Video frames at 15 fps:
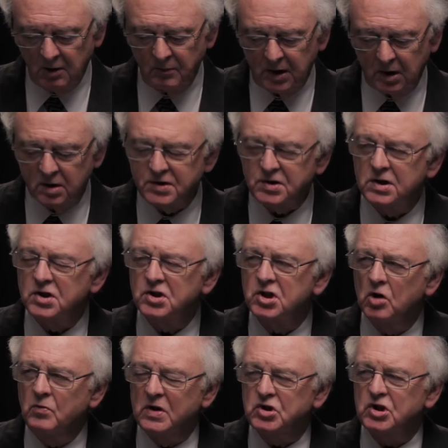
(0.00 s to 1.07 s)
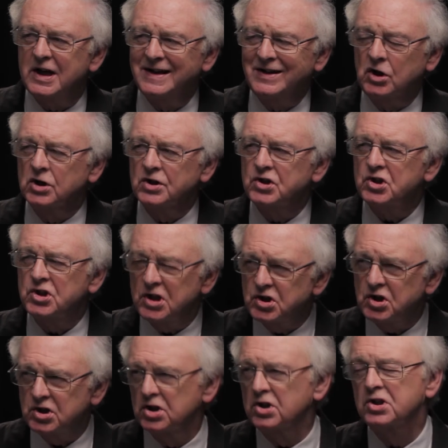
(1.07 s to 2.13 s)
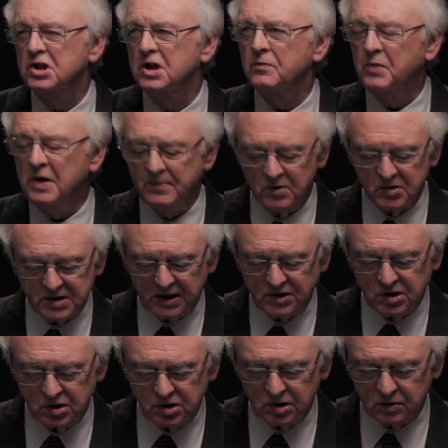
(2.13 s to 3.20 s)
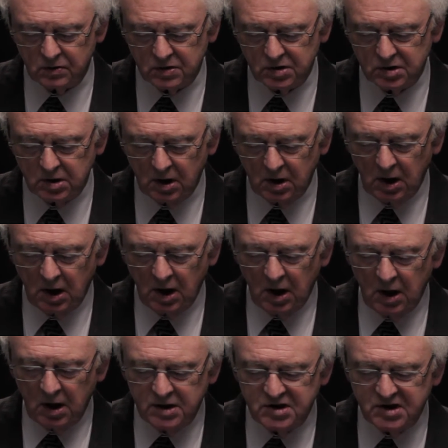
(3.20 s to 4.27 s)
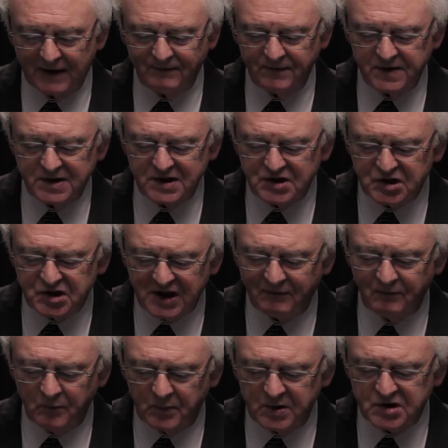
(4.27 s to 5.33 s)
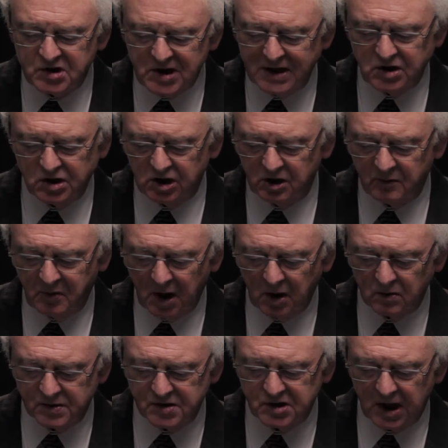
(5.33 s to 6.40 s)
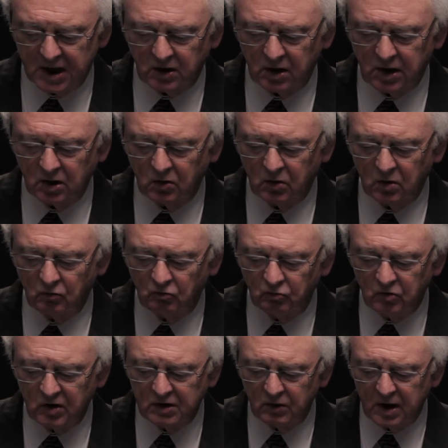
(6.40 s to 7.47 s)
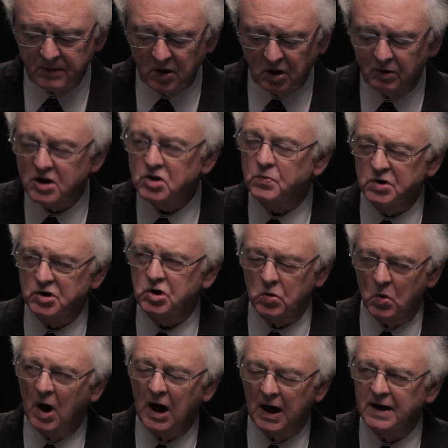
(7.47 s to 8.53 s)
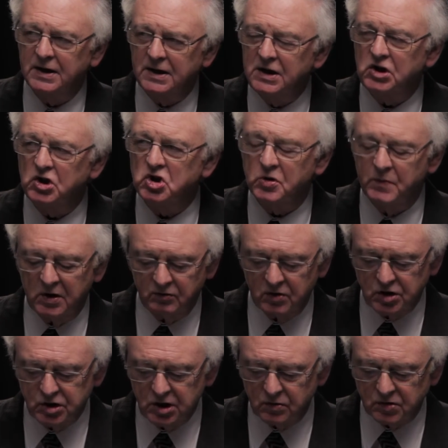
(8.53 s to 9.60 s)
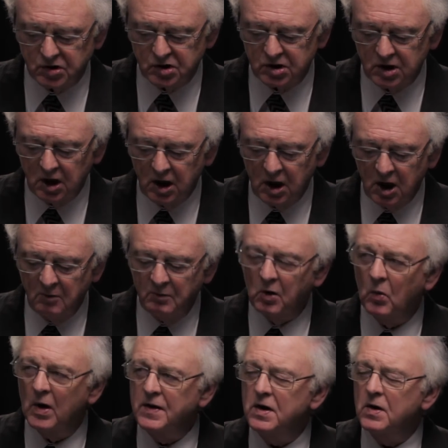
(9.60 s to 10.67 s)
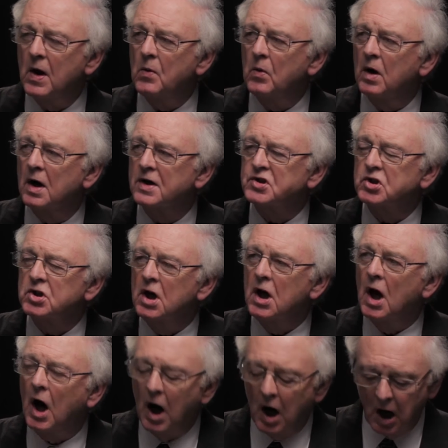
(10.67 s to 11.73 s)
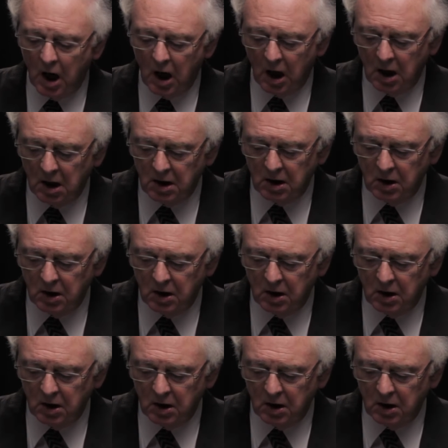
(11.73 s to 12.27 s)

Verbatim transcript: because there's so much inconsistency in people's attitudes. 77% in a poll said that immigration was too high and needed to be reduced. But when they were asked, are